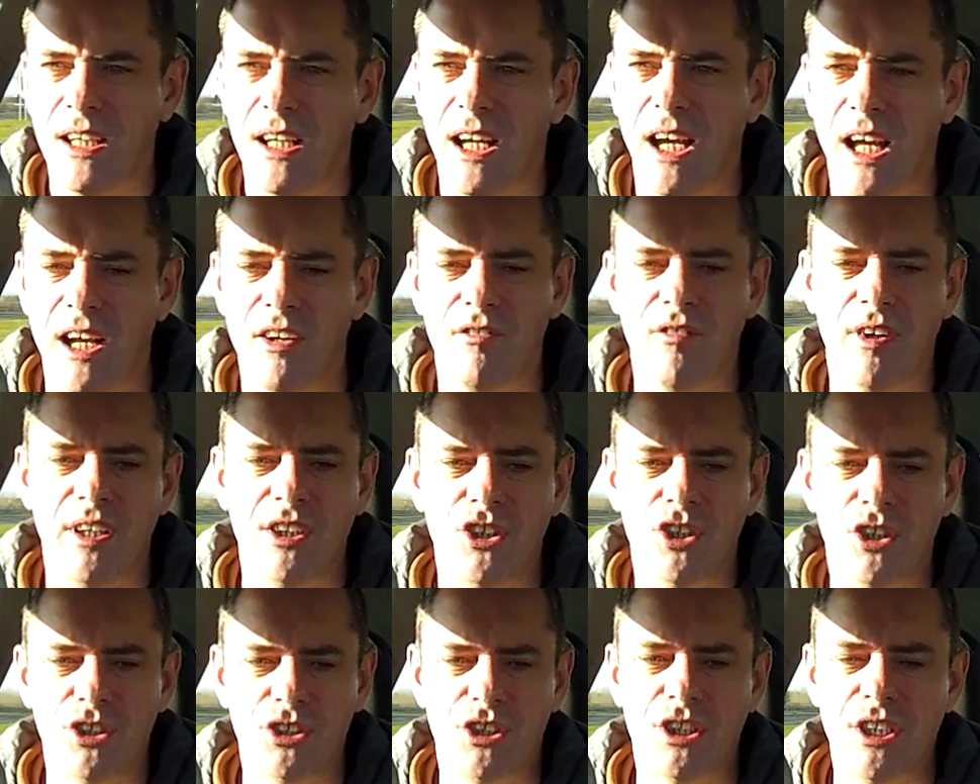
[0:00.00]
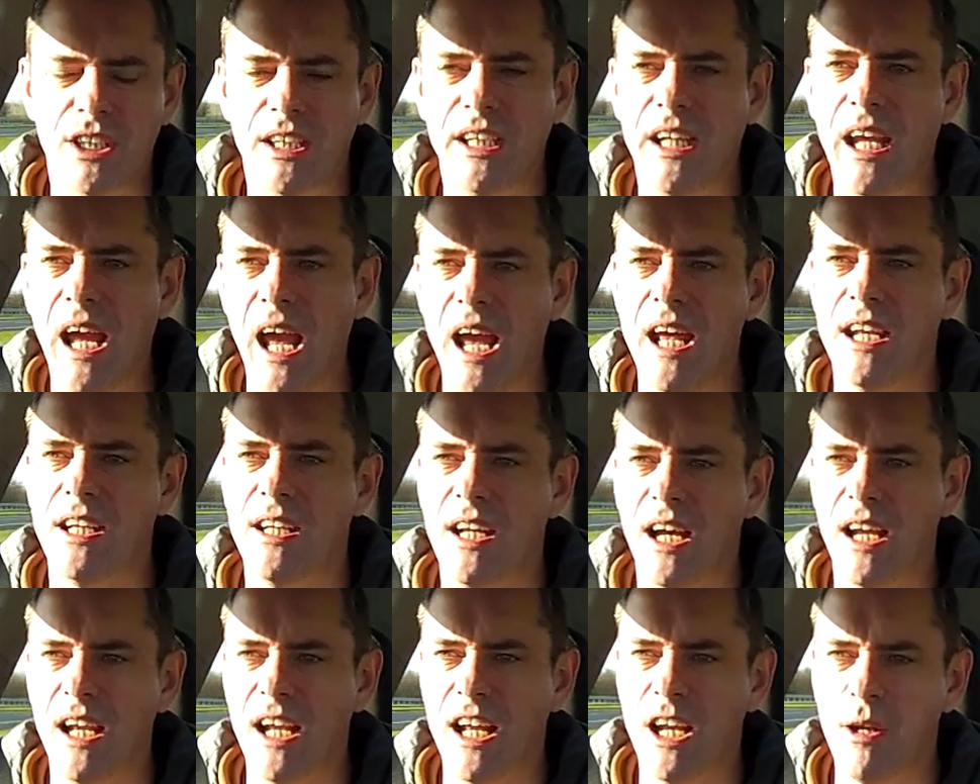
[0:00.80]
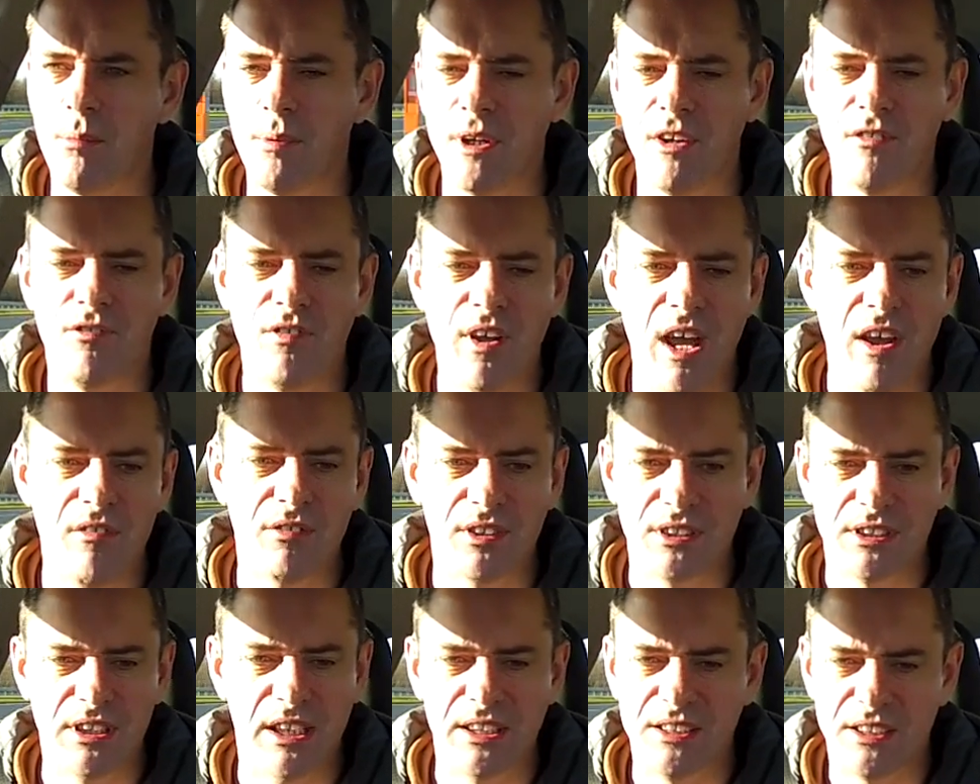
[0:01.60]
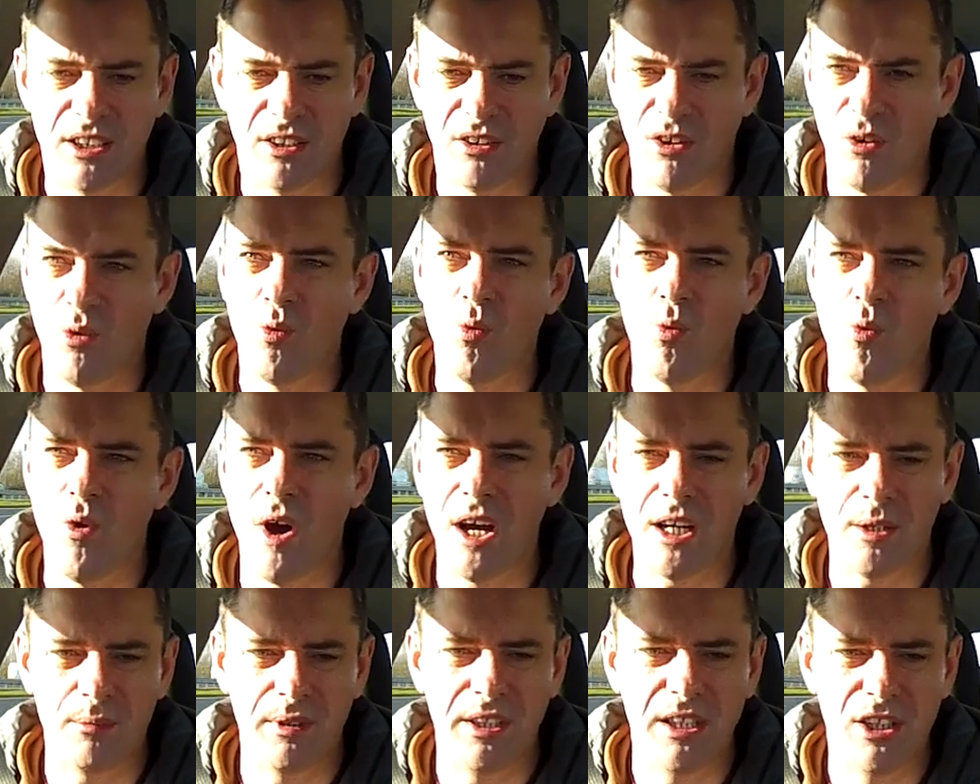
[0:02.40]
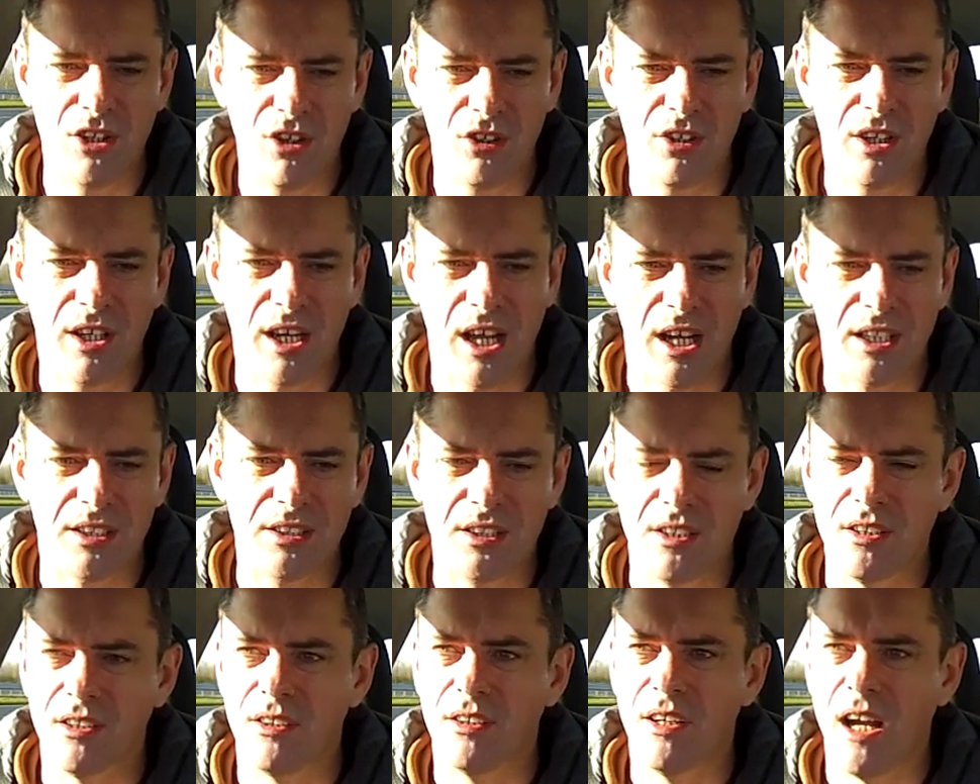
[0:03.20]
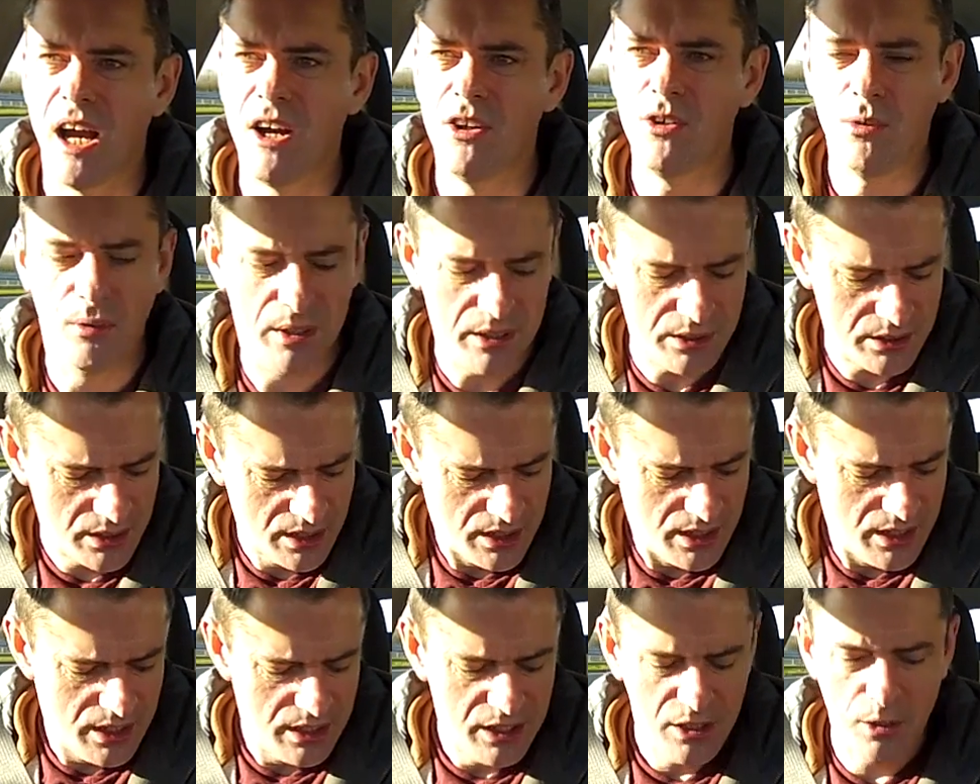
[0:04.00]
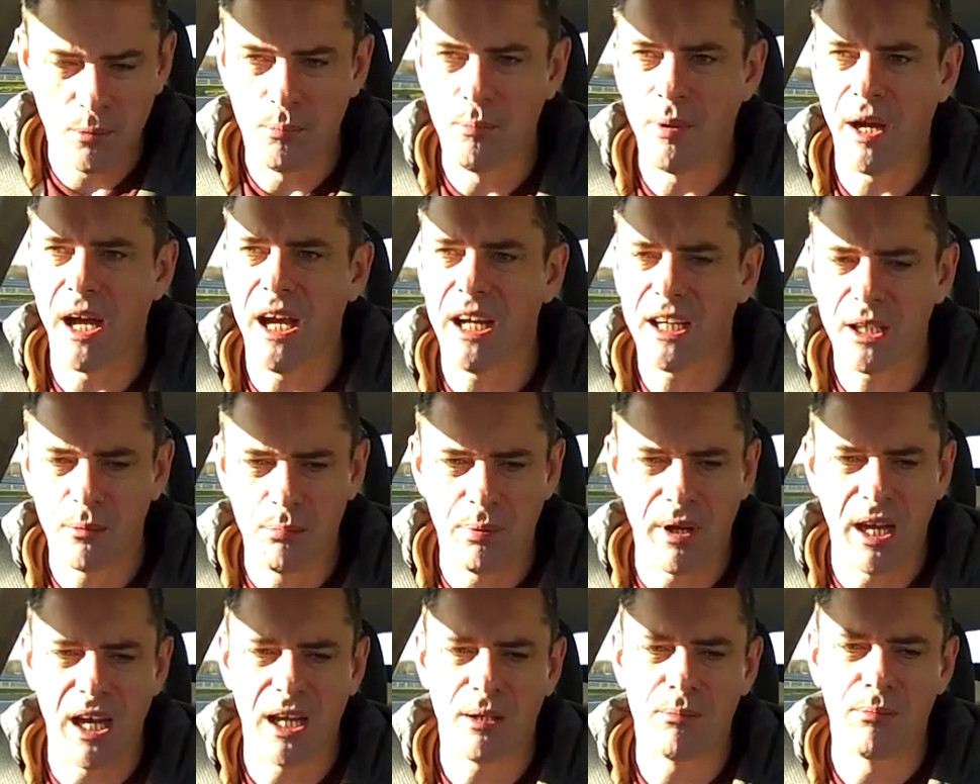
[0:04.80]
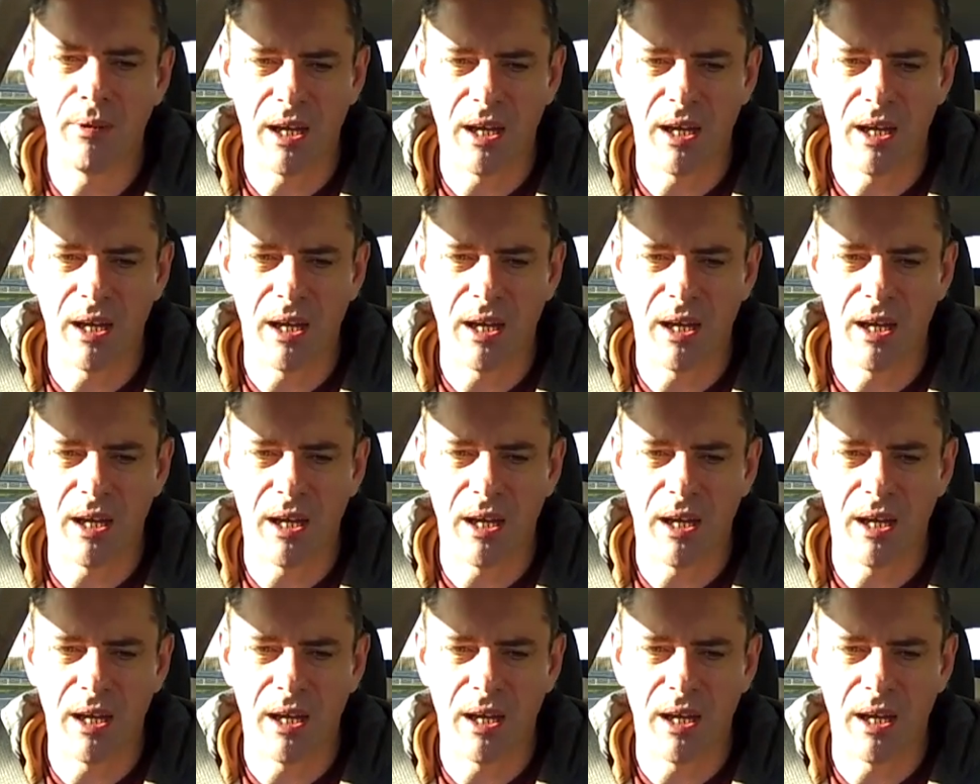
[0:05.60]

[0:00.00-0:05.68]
And if I touch it again, I'll end up in the favours list. I'm going, what am I looking at here? How do I... You're back, right,